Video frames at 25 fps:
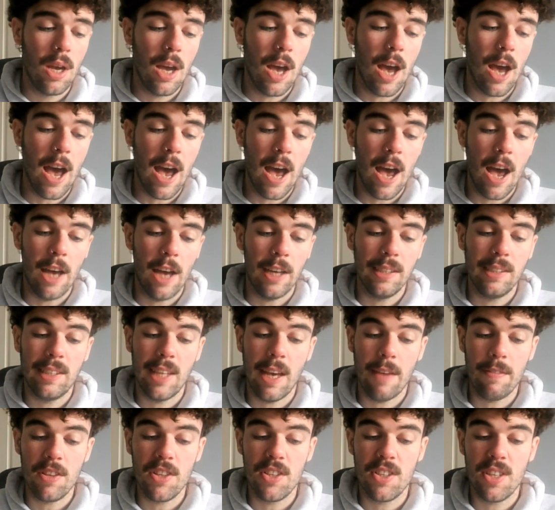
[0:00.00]

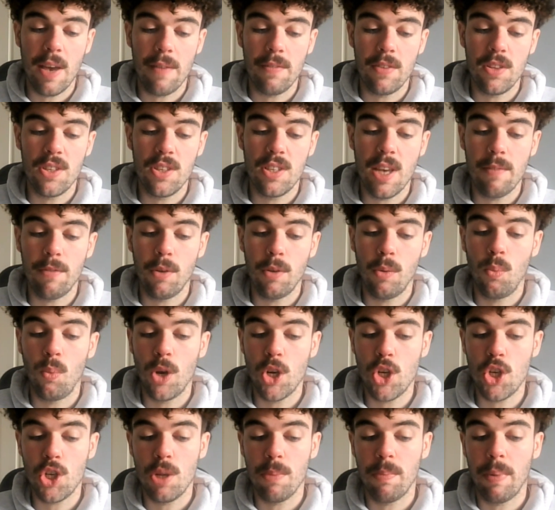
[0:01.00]
777
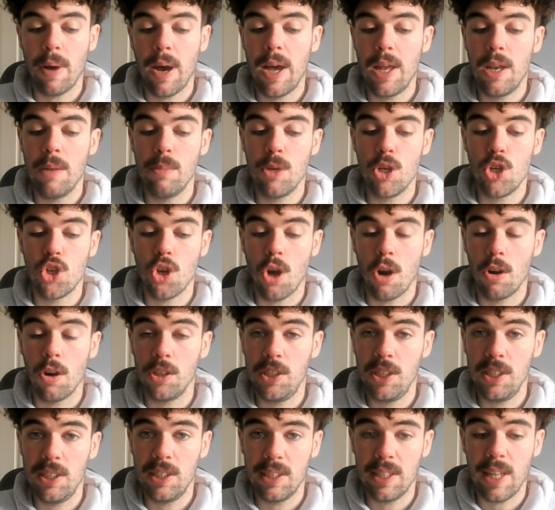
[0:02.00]
wish to buy the
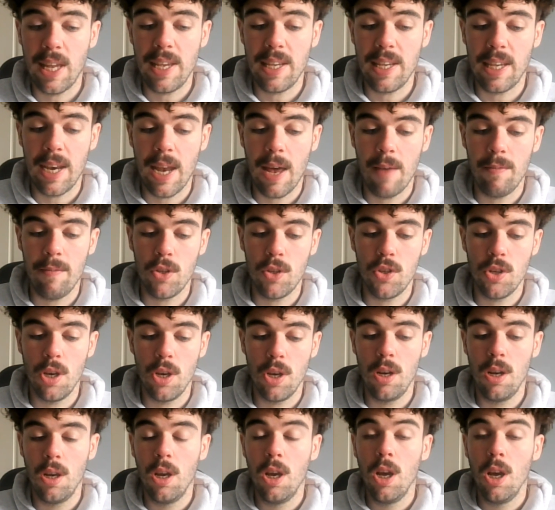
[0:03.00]
majority stake in
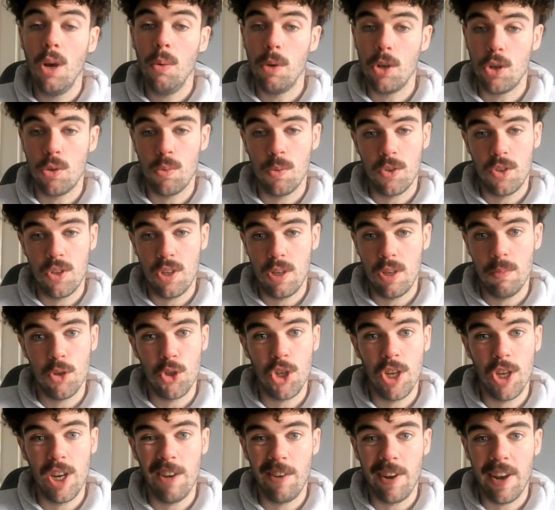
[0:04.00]
Everton, which would see
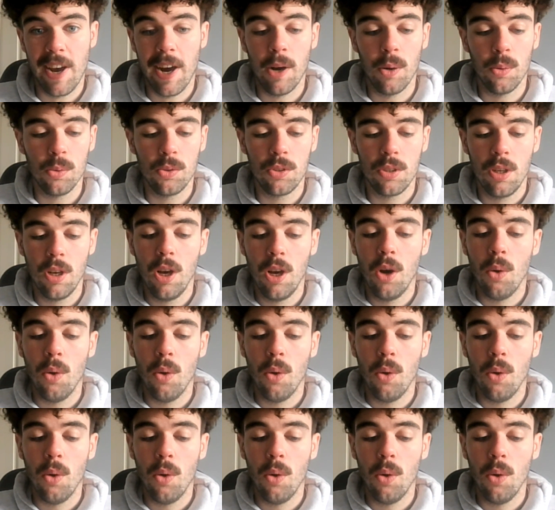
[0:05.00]
Moshiri out,